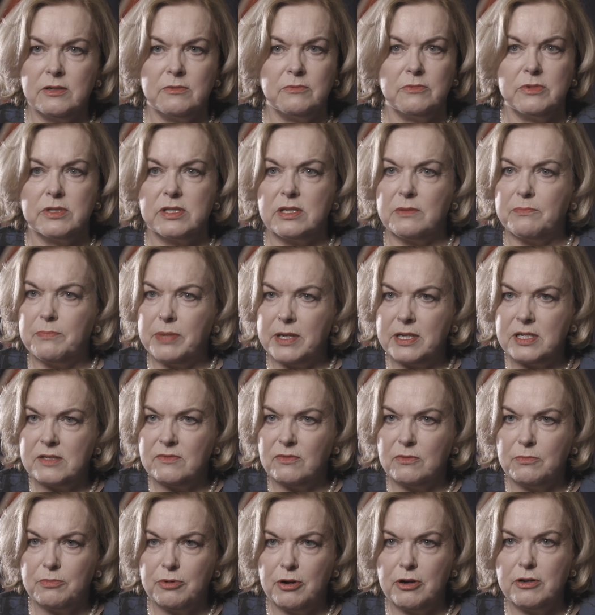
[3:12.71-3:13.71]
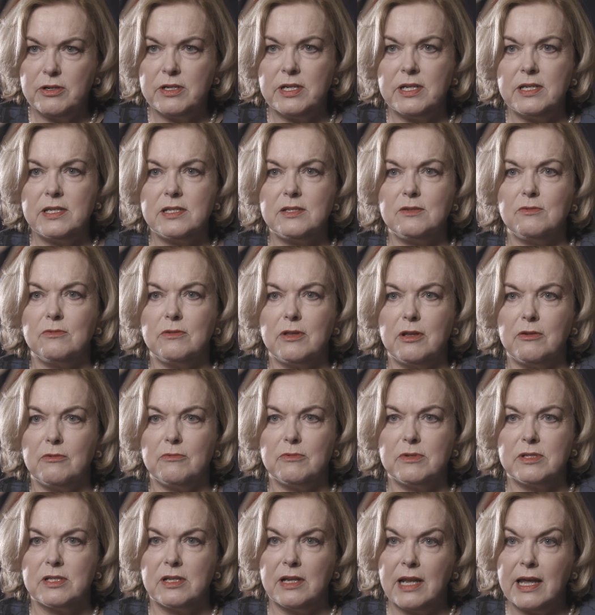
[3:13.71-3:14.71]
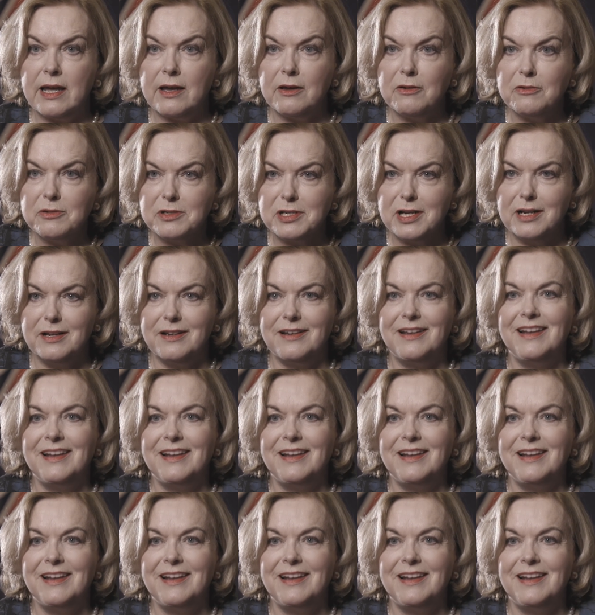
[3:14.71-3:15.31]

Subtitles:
It was a peaceful protest, although it was loud.